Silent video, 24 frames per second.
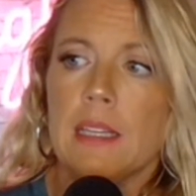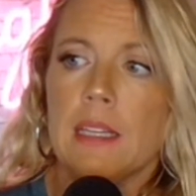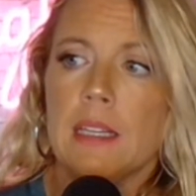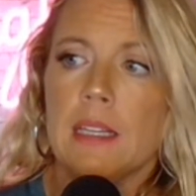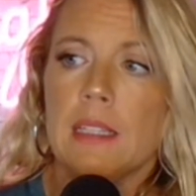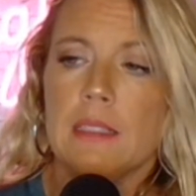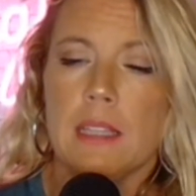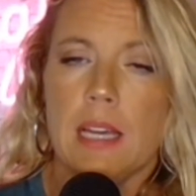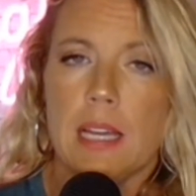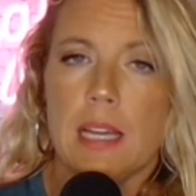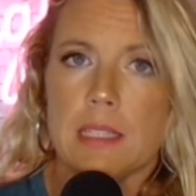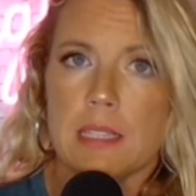
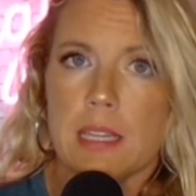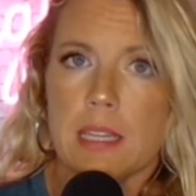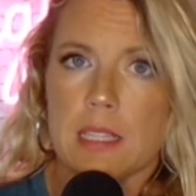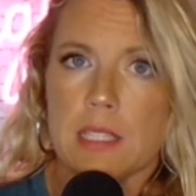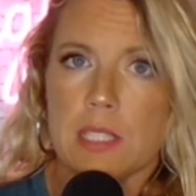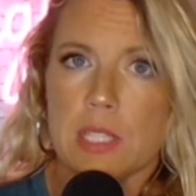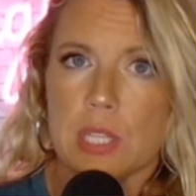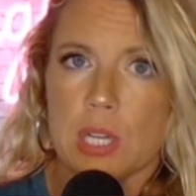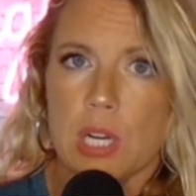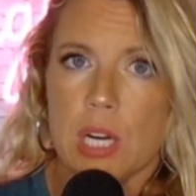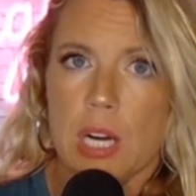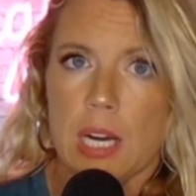lying
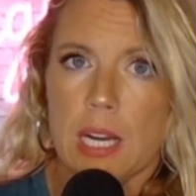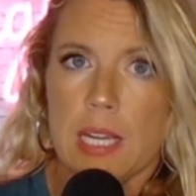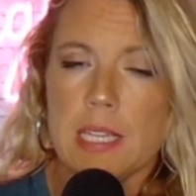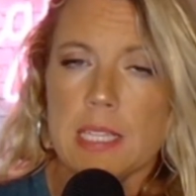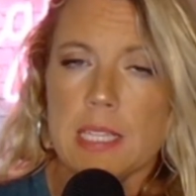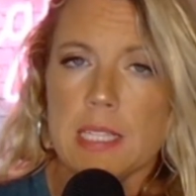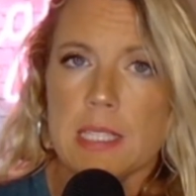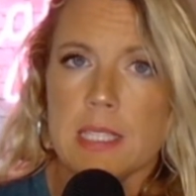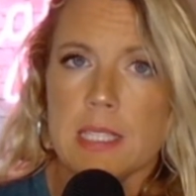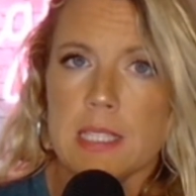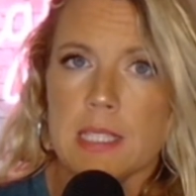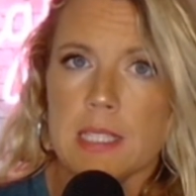next to
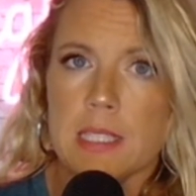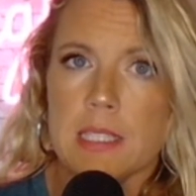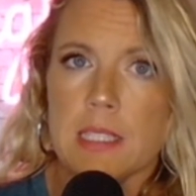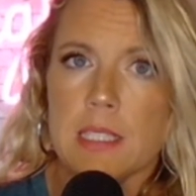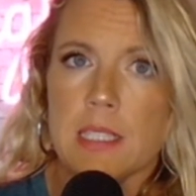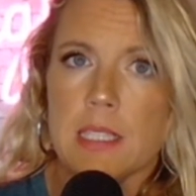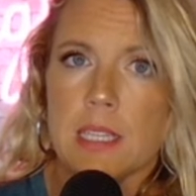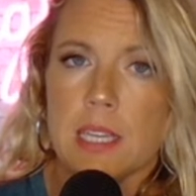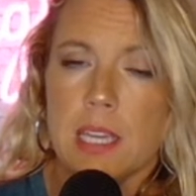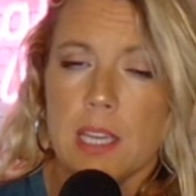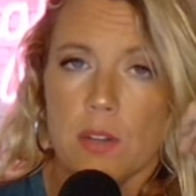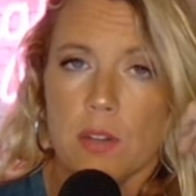Grace.
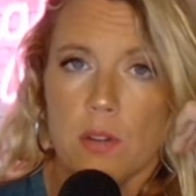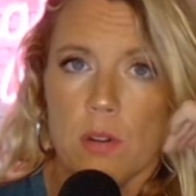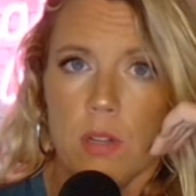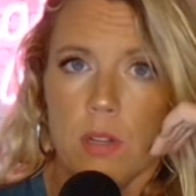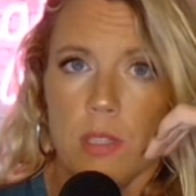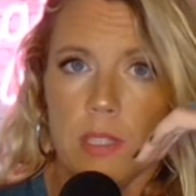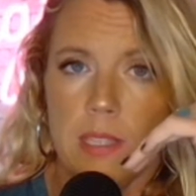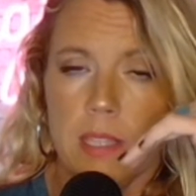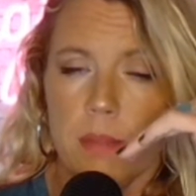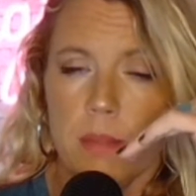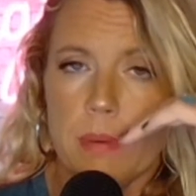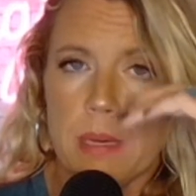He had
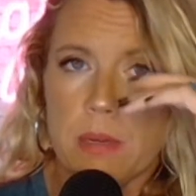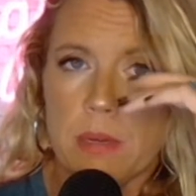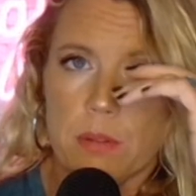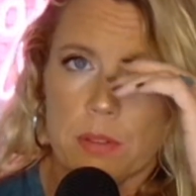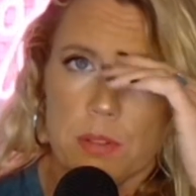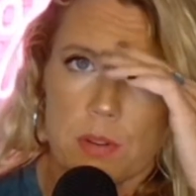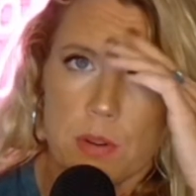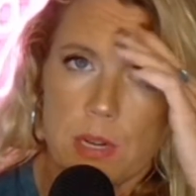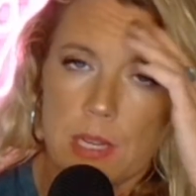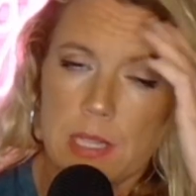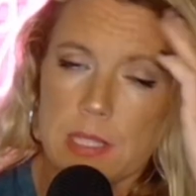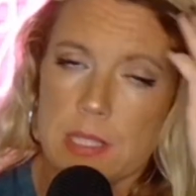crawled in the bed
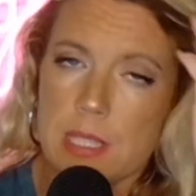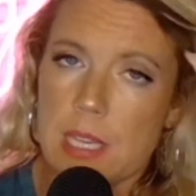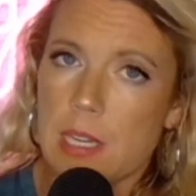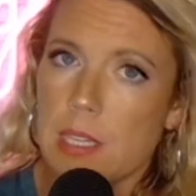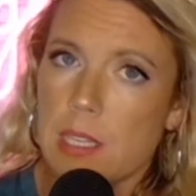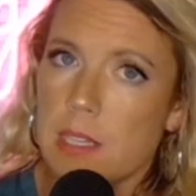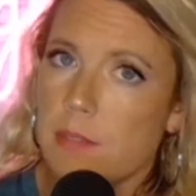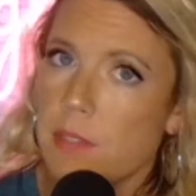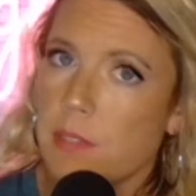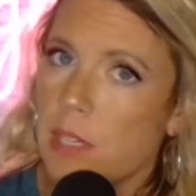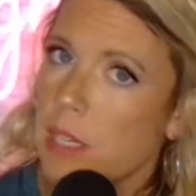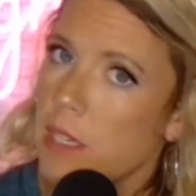with Grace that
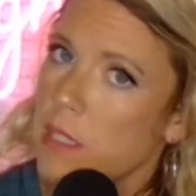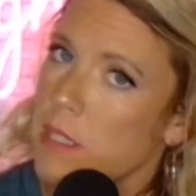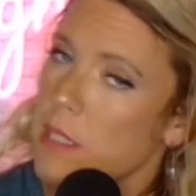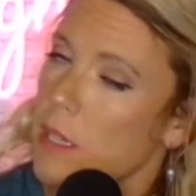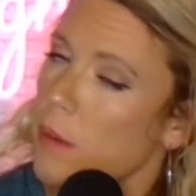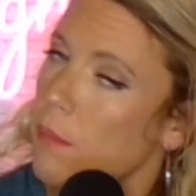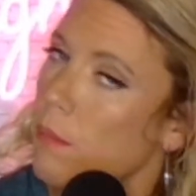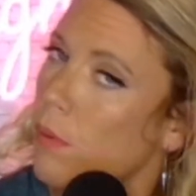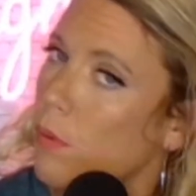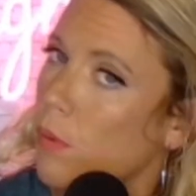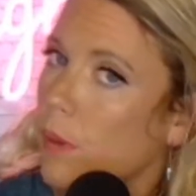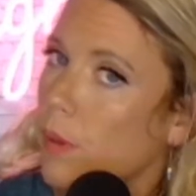evening at
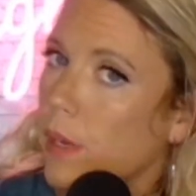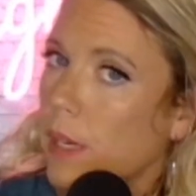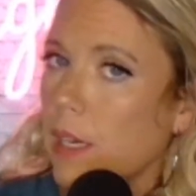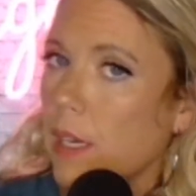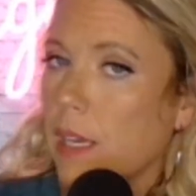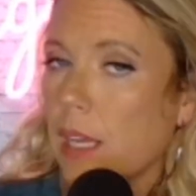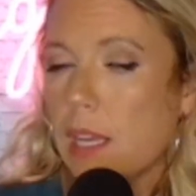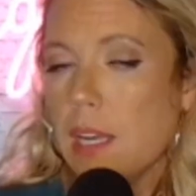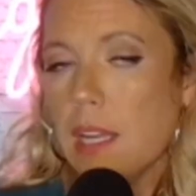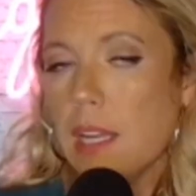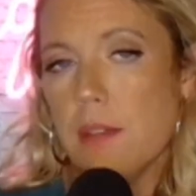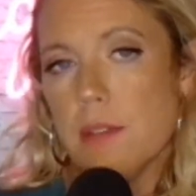some
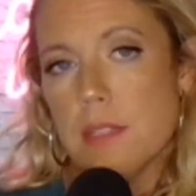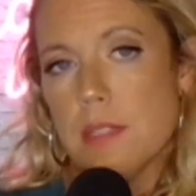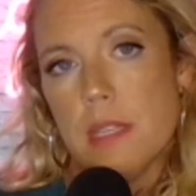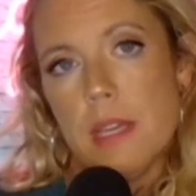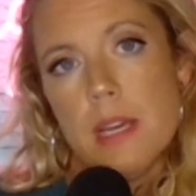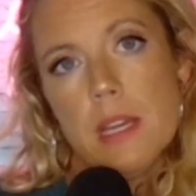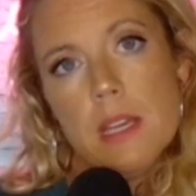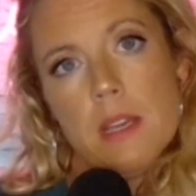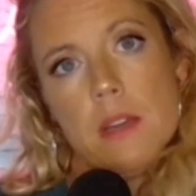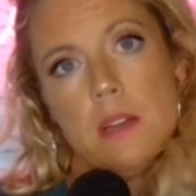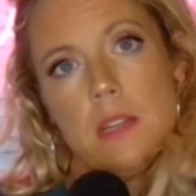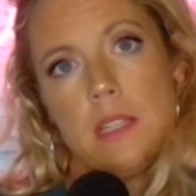point, and he was
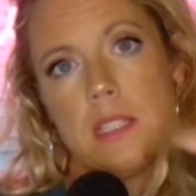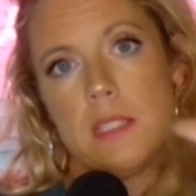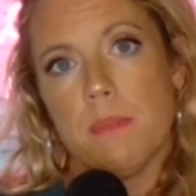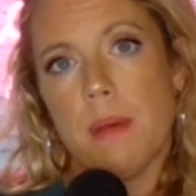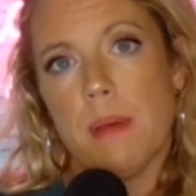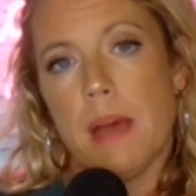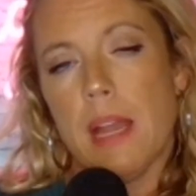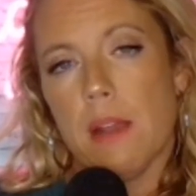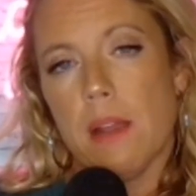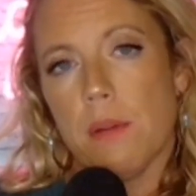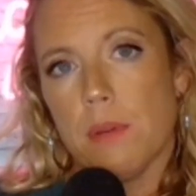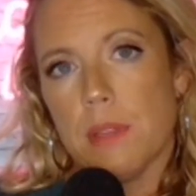lying on his
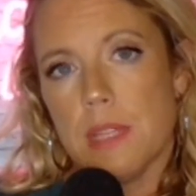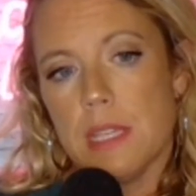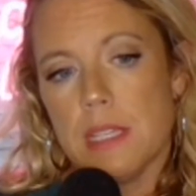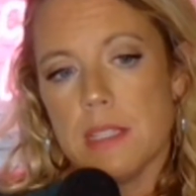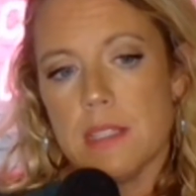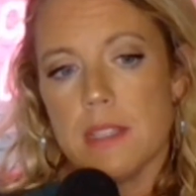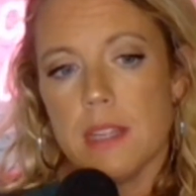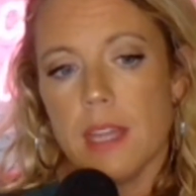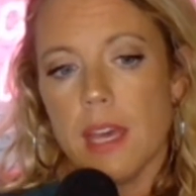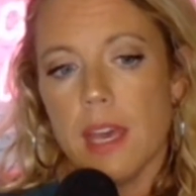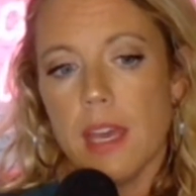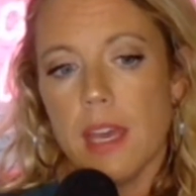back with
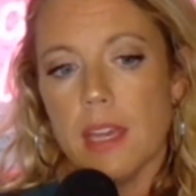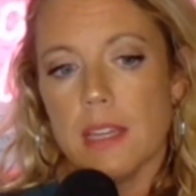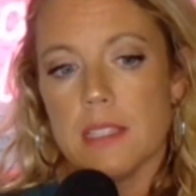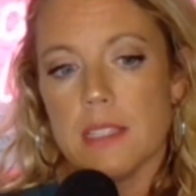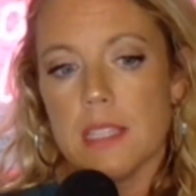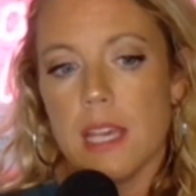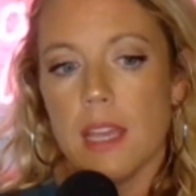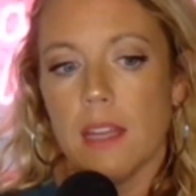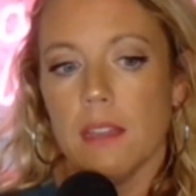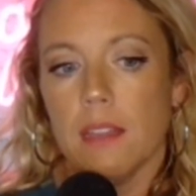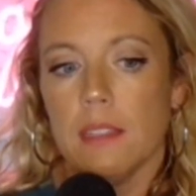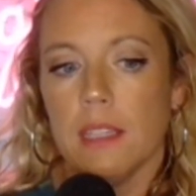his leg
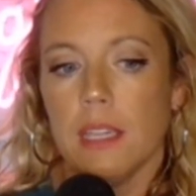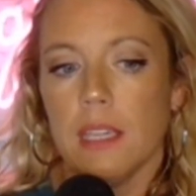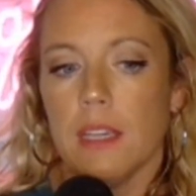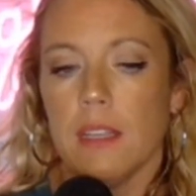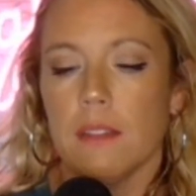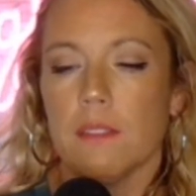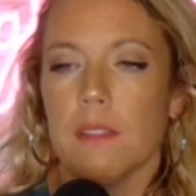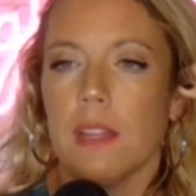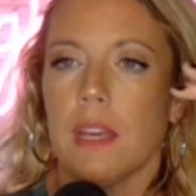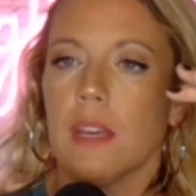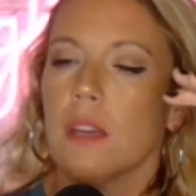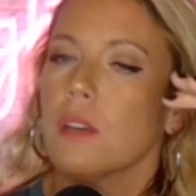
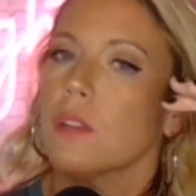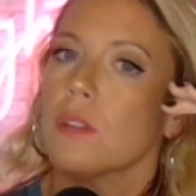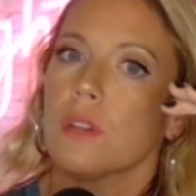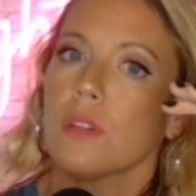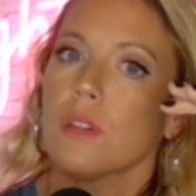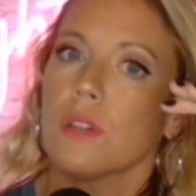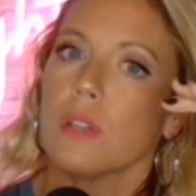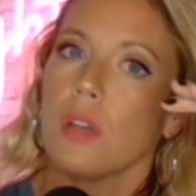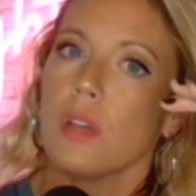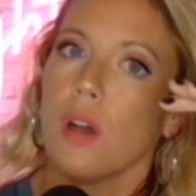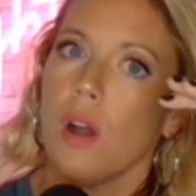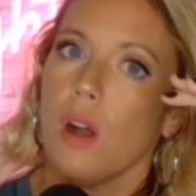dangling like
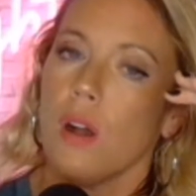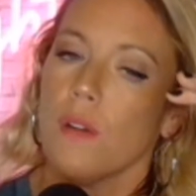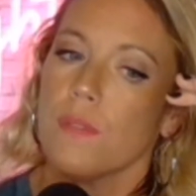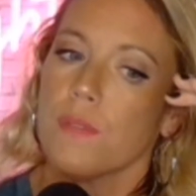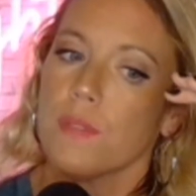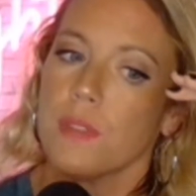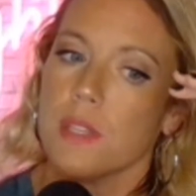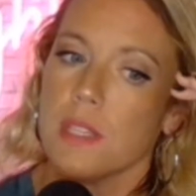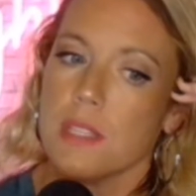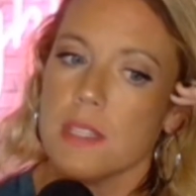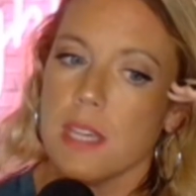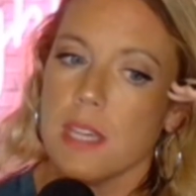
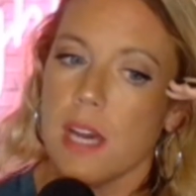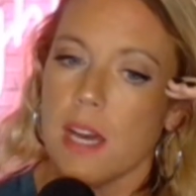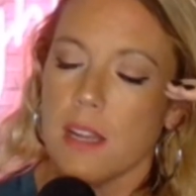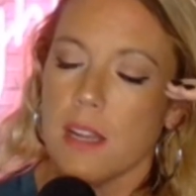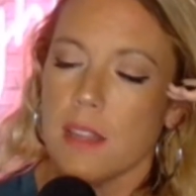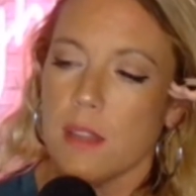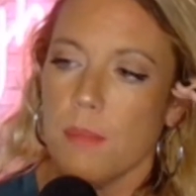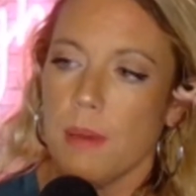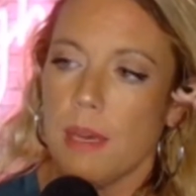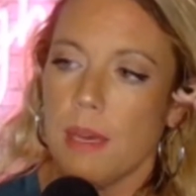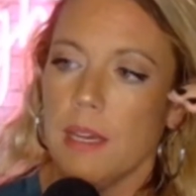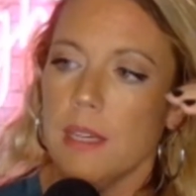off the side
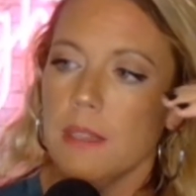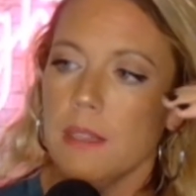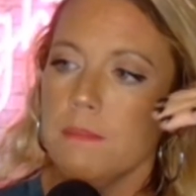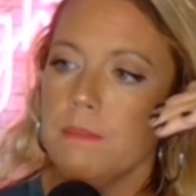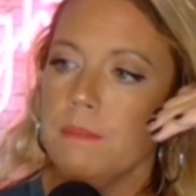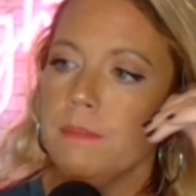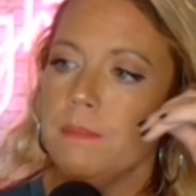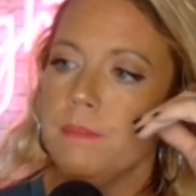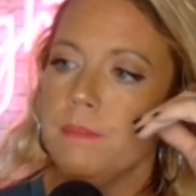of the bed.